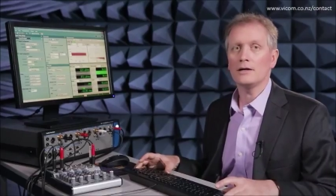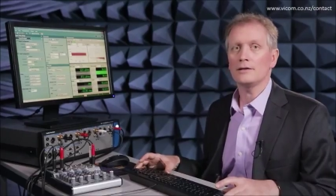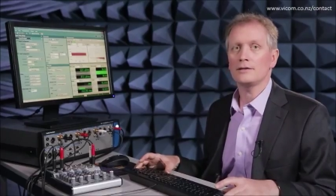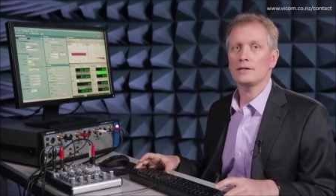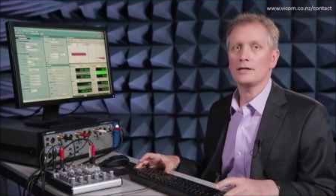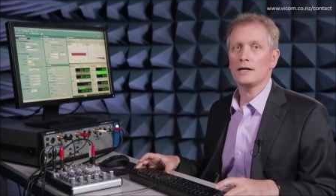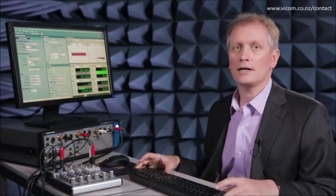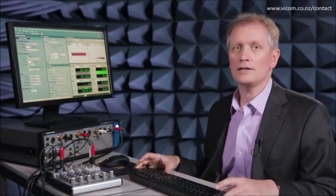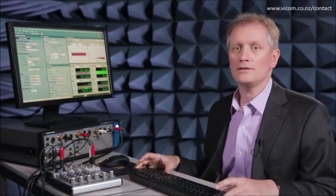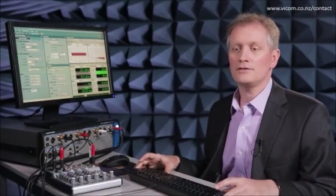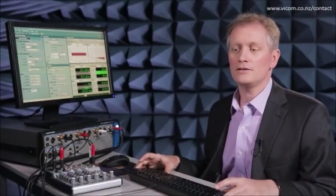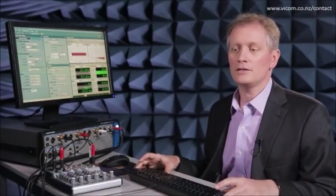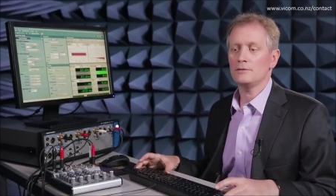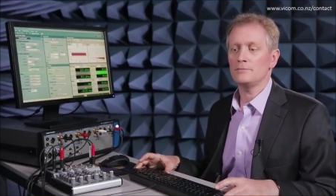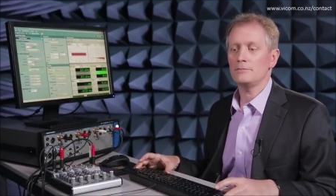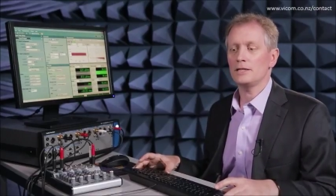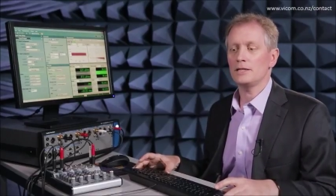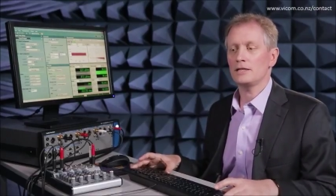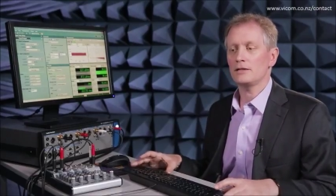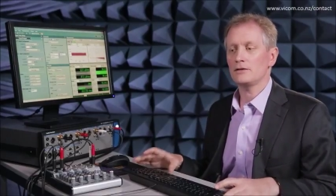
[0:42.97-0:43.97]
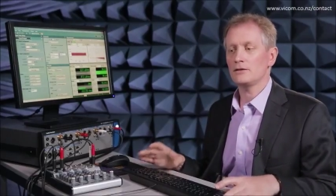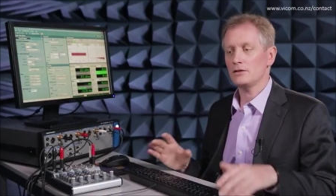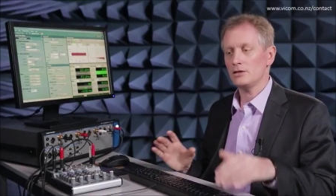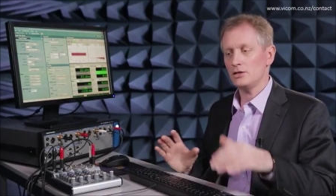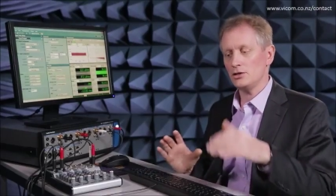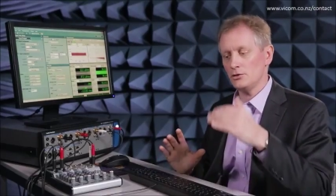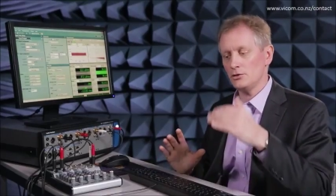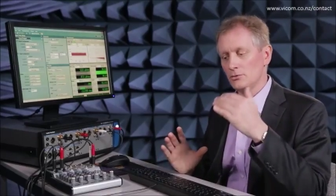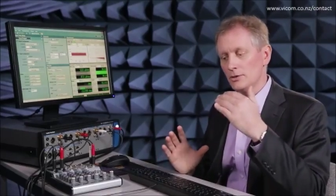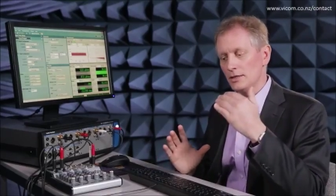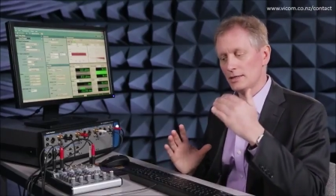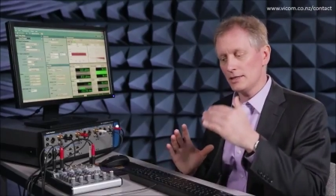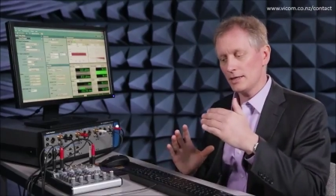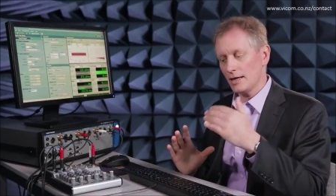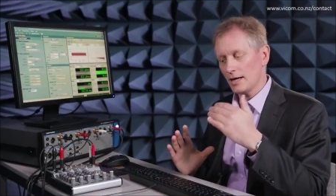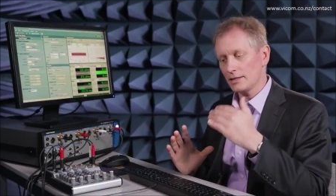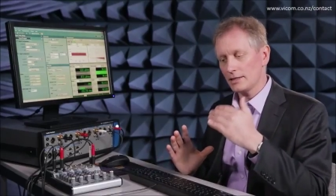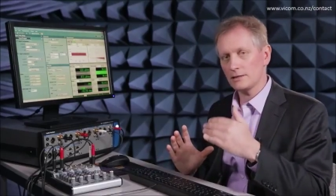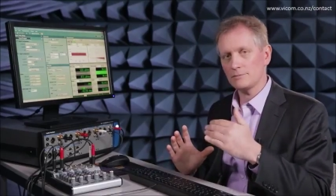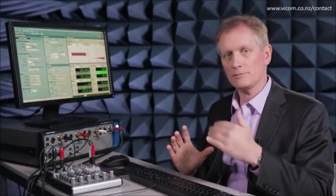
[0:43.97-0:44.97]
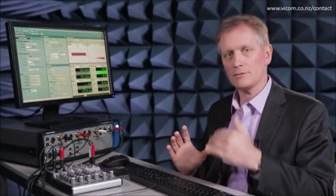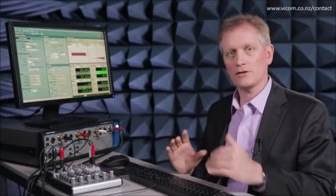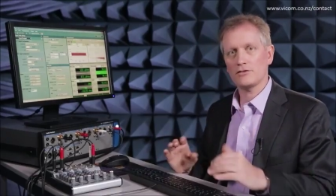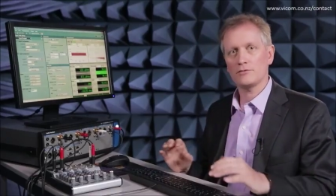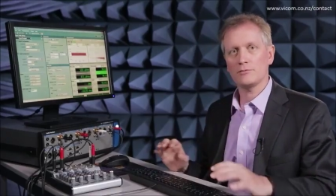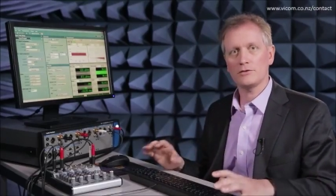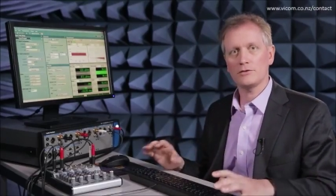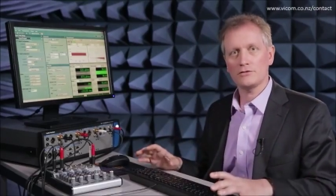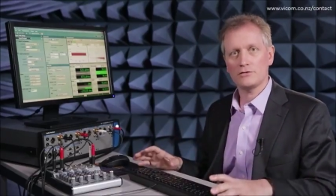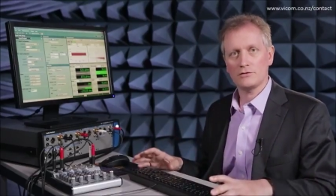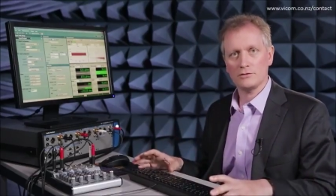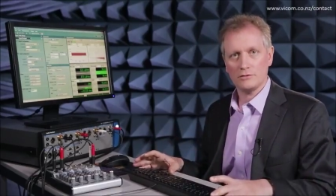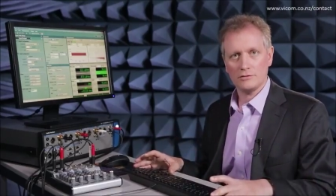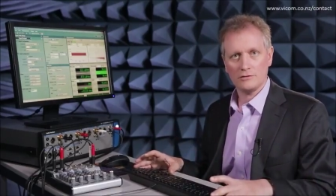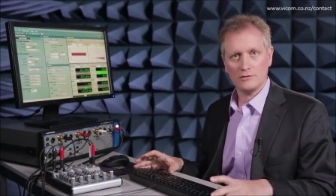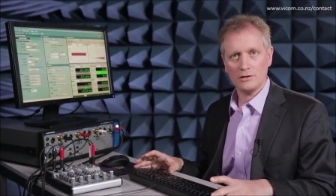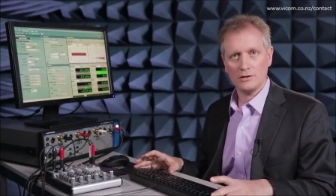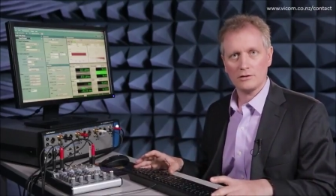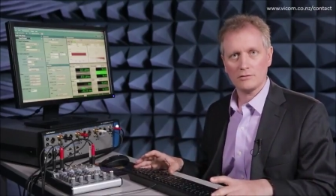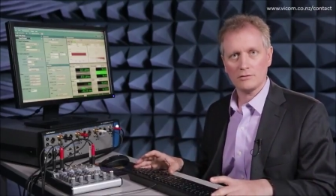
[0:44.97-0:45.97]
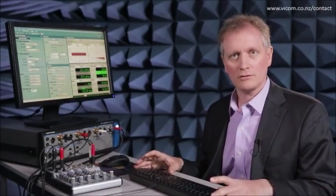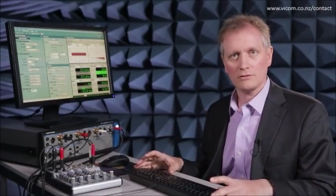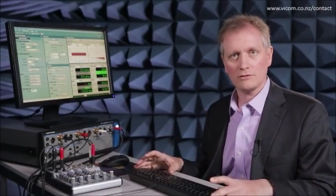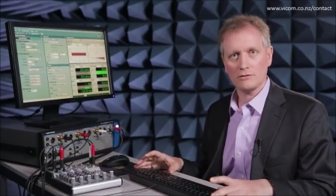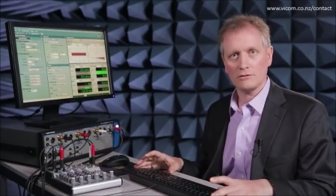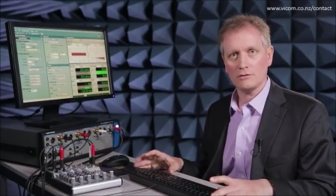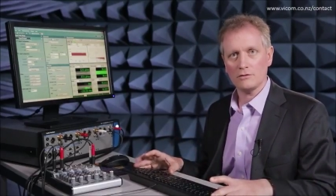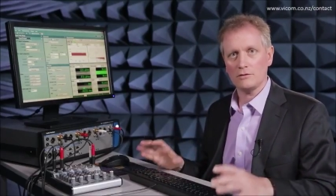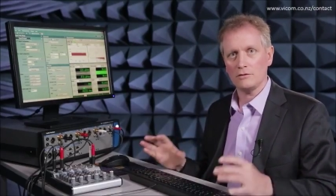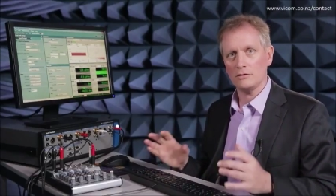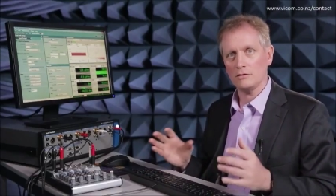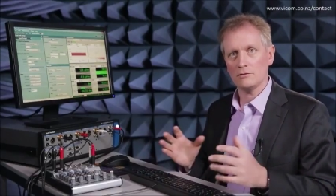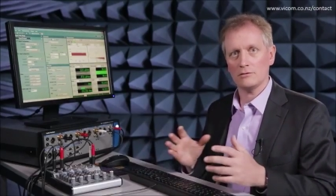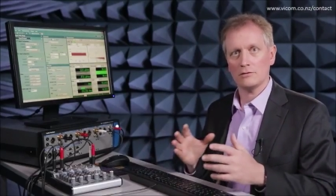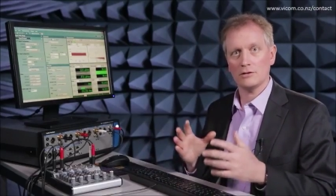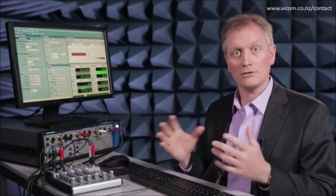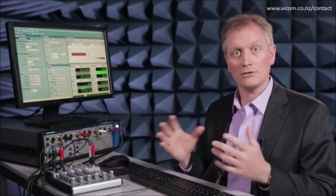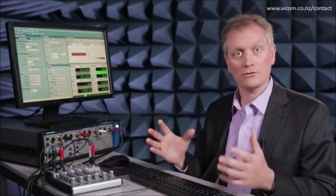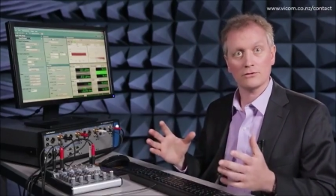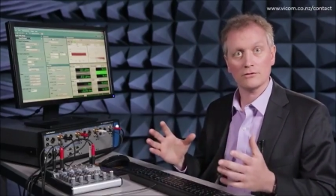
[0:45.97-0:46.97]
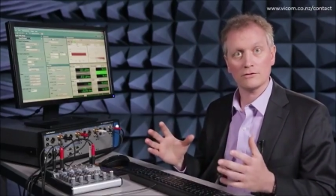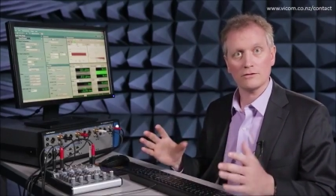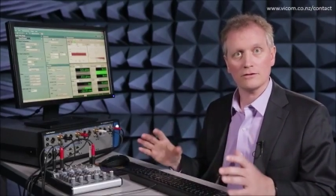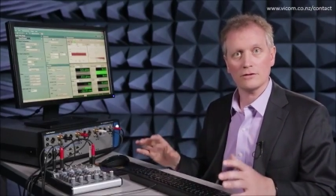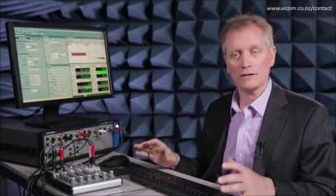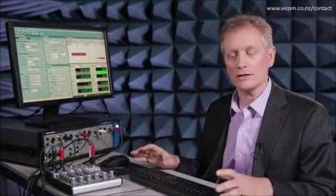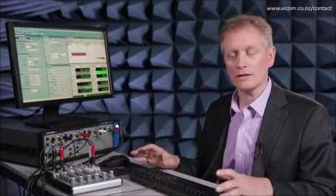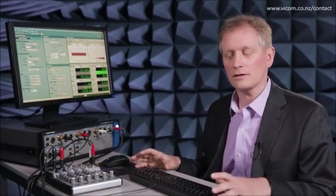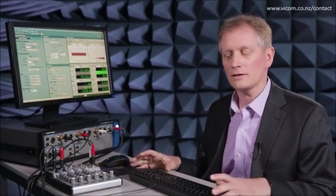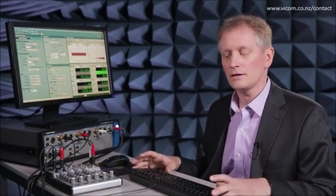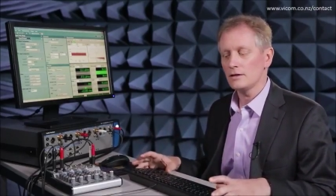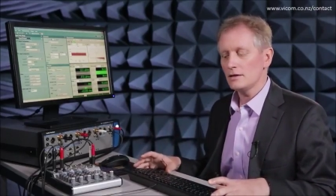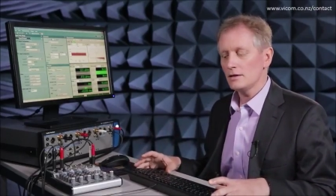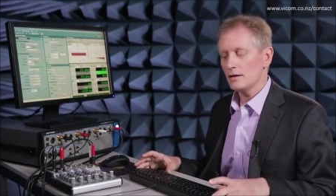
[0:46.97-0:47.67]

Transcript: The idea being that you added measurements to a sequence that you were interested in,